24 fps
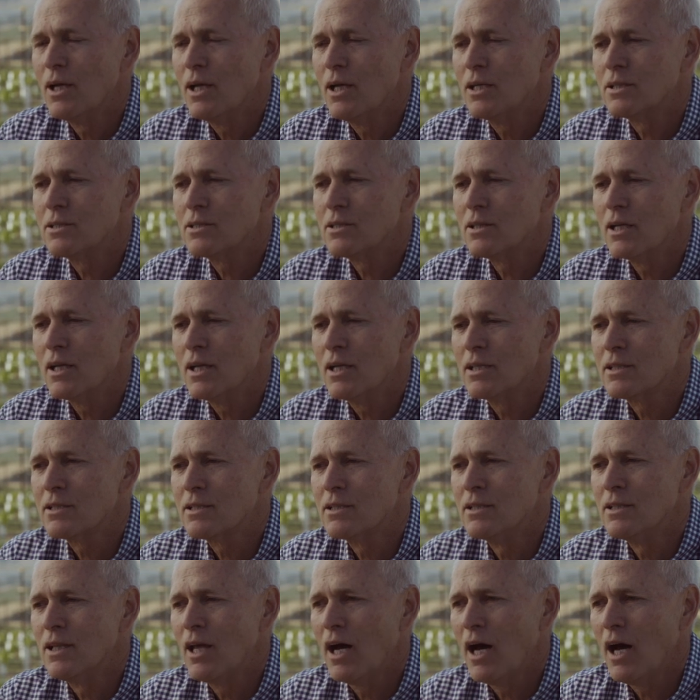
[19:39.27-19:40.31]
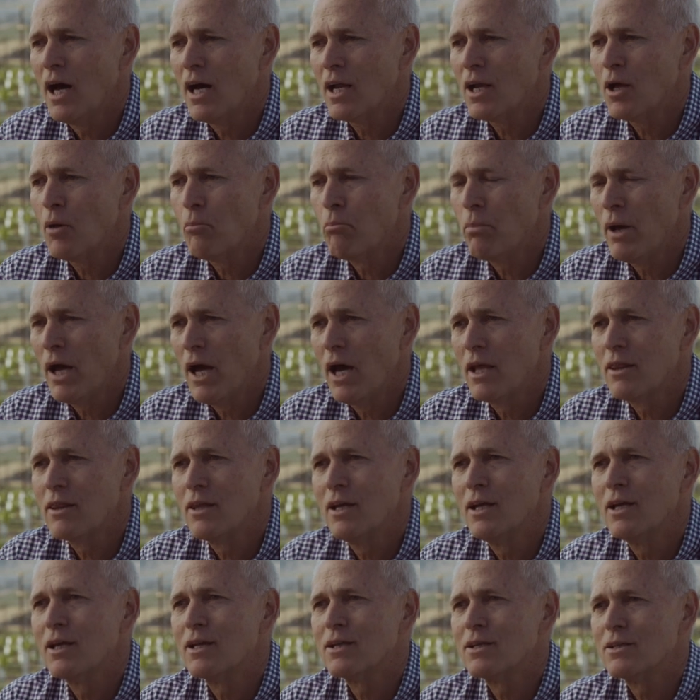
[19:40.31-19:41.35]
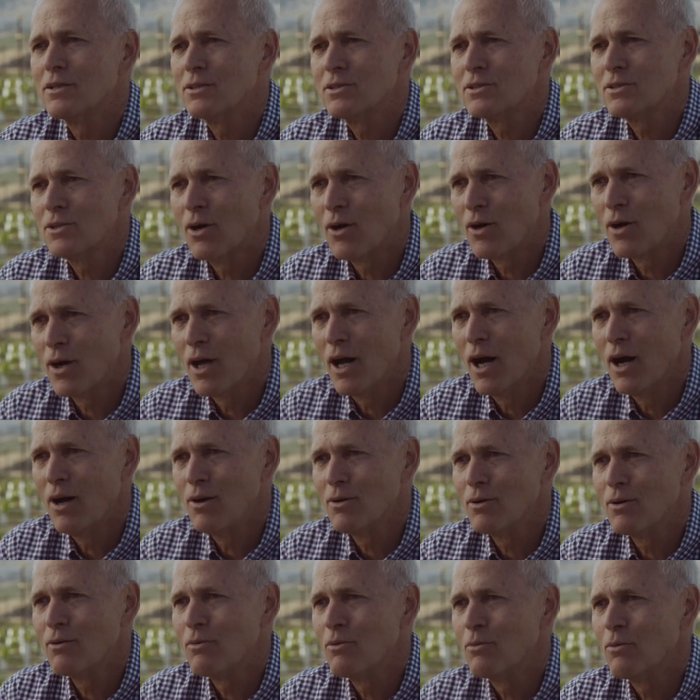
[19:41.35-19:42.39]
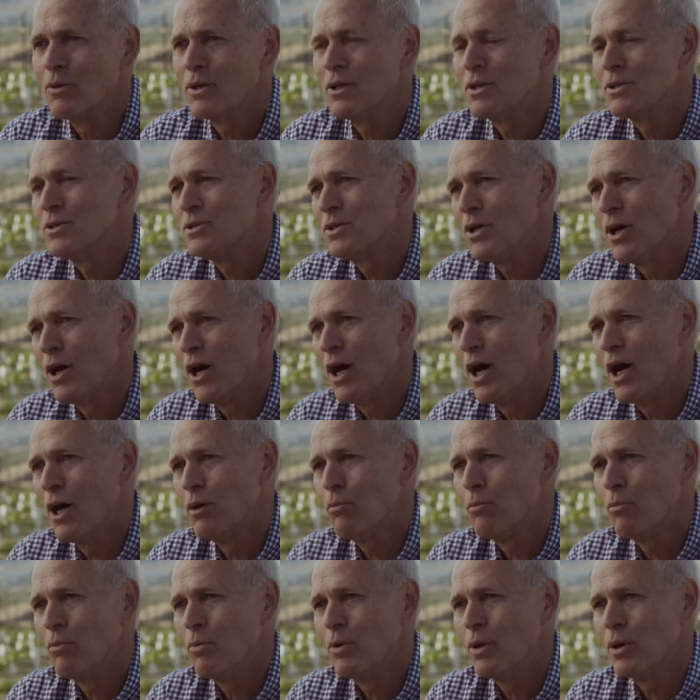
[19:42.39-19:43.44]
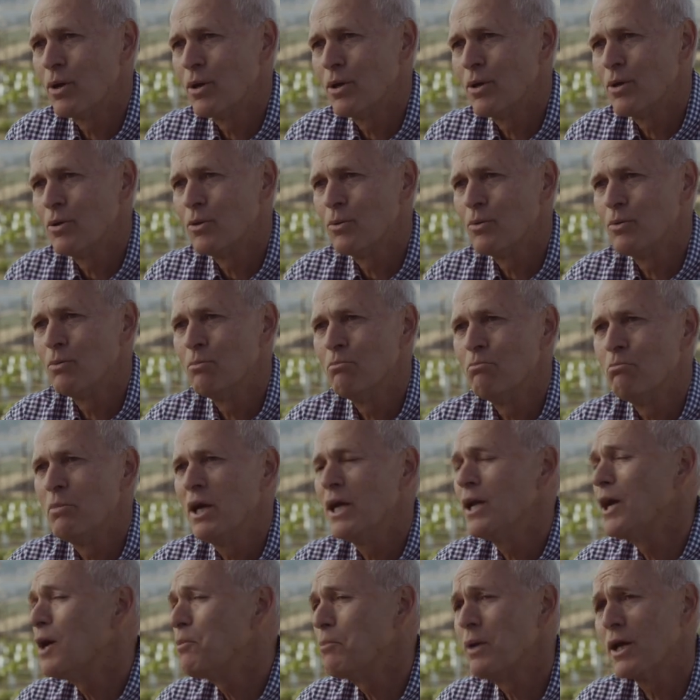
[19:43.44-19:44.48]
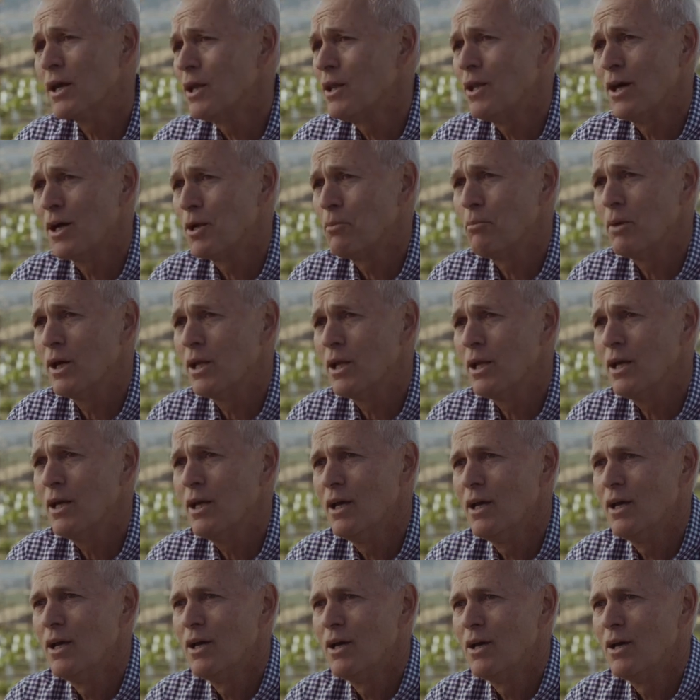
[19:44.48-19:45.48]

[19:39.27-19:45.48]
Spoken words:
it's not a bad thing to start out with a job where you may not make a lot of money,